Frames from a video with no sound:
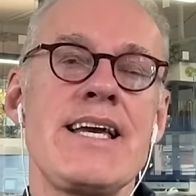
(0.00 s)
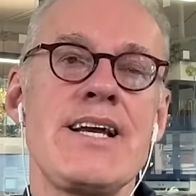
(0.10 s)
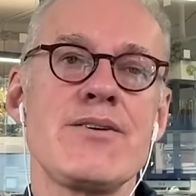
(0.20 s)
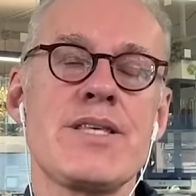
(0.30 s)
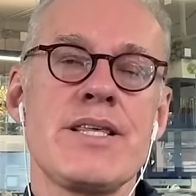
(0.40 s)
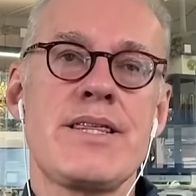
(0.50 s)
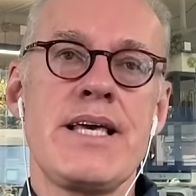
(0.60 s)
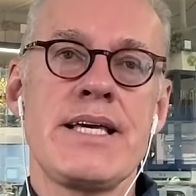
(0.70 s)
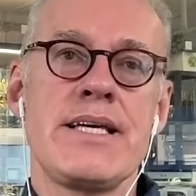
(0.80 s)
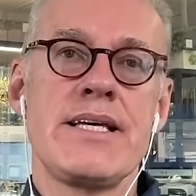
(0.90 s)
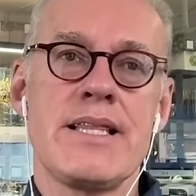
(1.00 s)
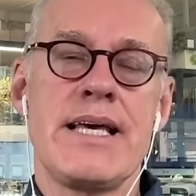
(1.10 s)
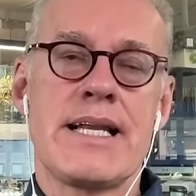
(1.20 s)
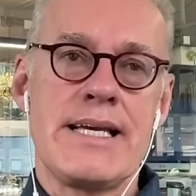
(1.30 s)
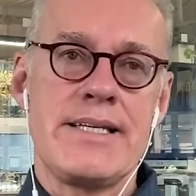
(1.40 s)
Here's the thing
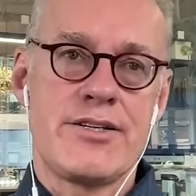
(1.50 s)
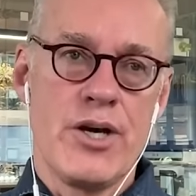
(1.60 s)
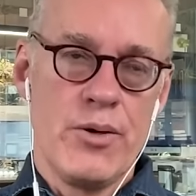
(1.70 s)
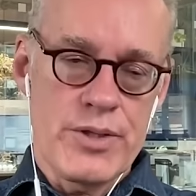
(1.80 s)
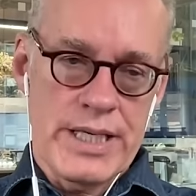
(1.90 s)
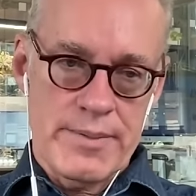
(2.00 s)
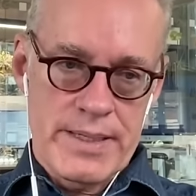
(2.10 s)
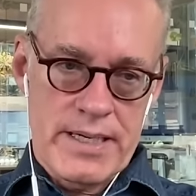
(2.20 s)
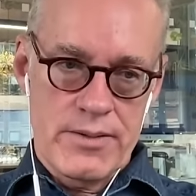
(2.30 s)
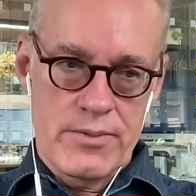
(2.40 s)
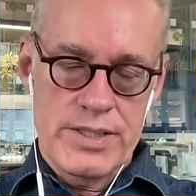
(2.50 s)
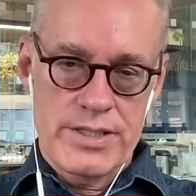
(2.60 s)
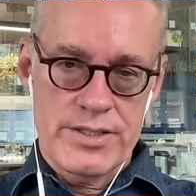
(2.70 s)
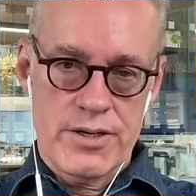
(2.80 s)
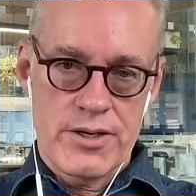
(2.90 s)
that I don't think about, which
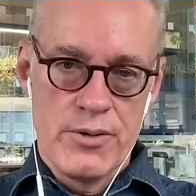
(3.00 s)
is our